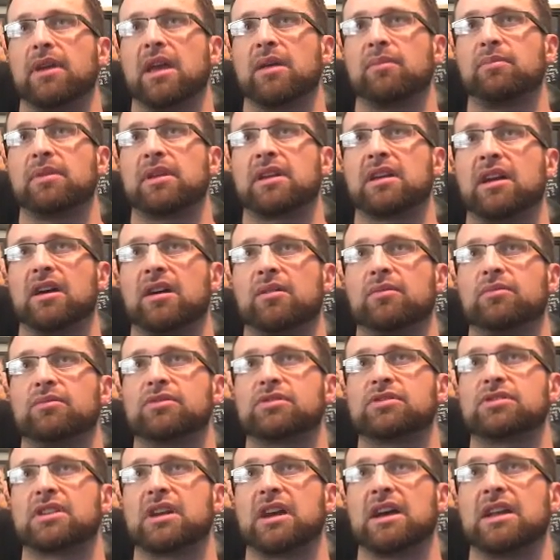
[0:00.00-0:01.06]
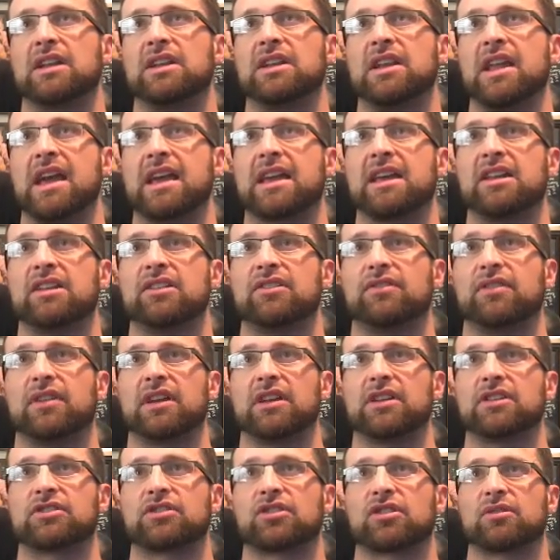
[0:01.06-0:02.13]
it becomes a negative
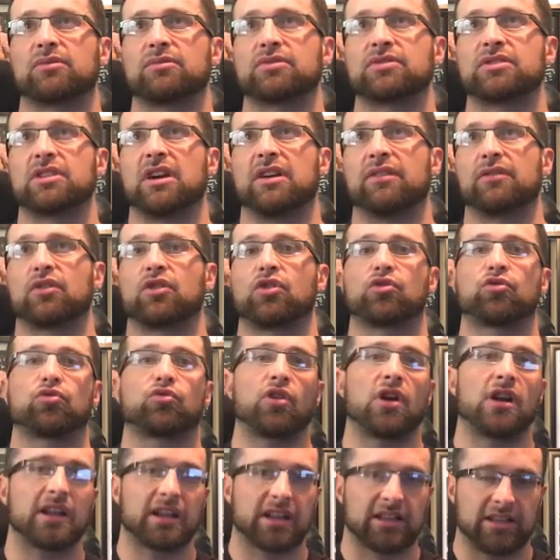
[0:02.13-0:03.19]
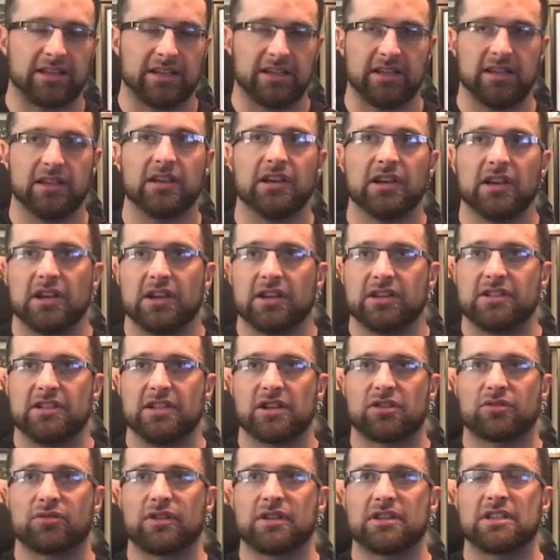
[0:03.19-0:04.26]
in terms of chronically
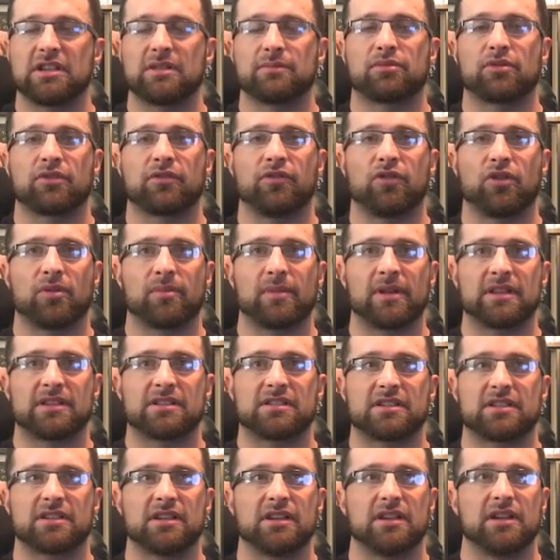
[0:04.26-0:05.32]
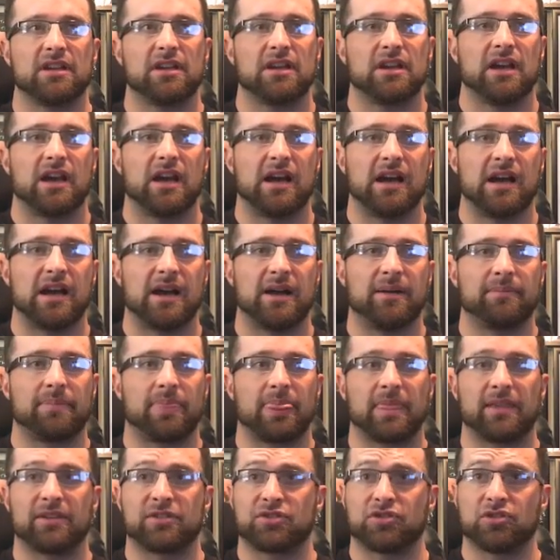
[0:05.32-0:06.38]
decreasing performance?
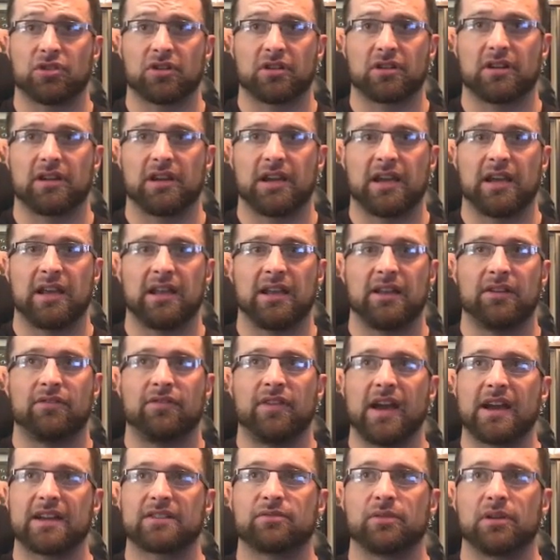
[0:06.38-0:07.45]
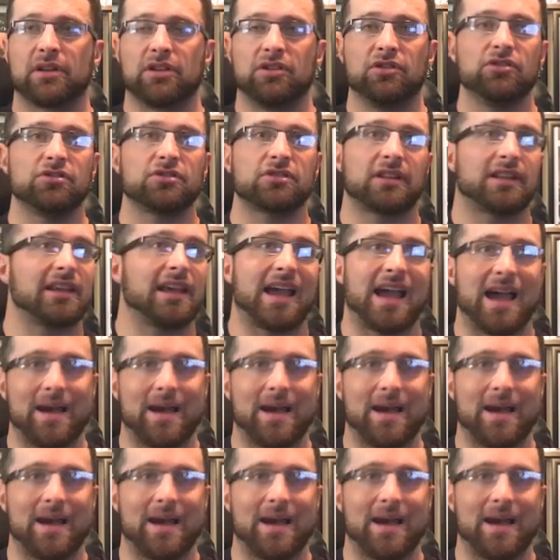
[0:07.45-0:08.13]
Sure, and in fact what usually